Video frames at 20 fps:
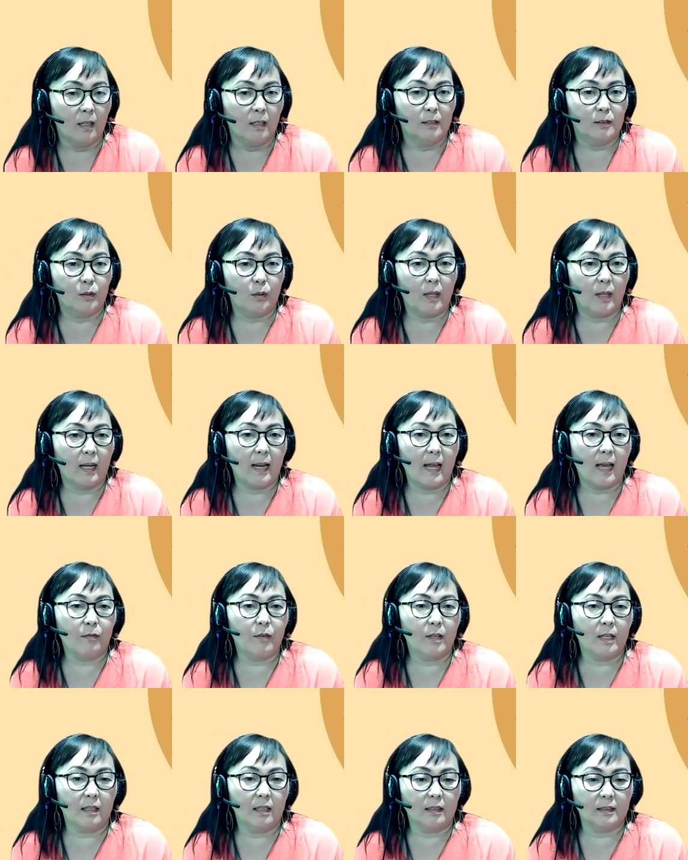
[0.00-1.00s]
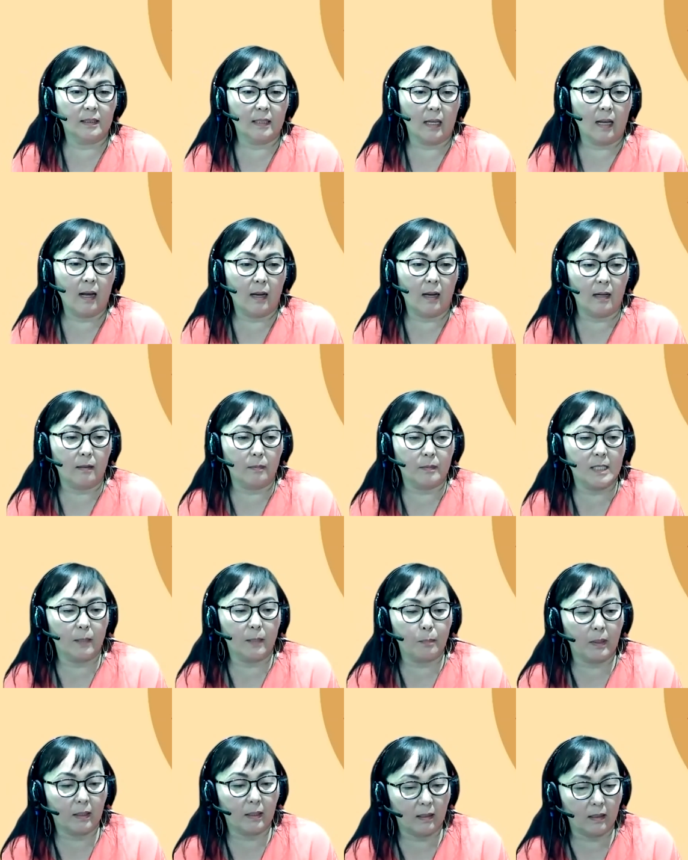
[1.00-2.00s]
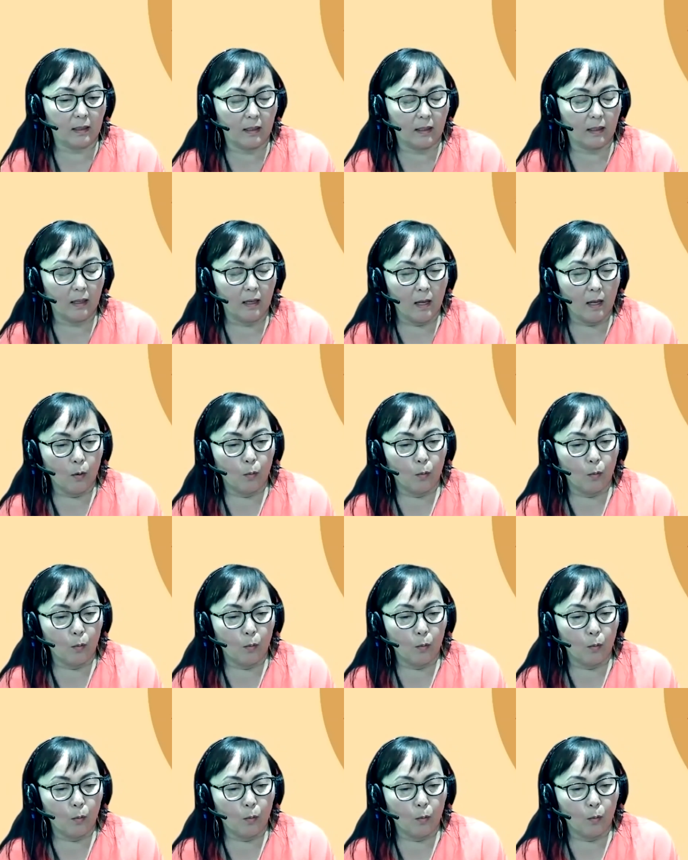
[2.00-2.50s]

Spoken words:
So that evidence typically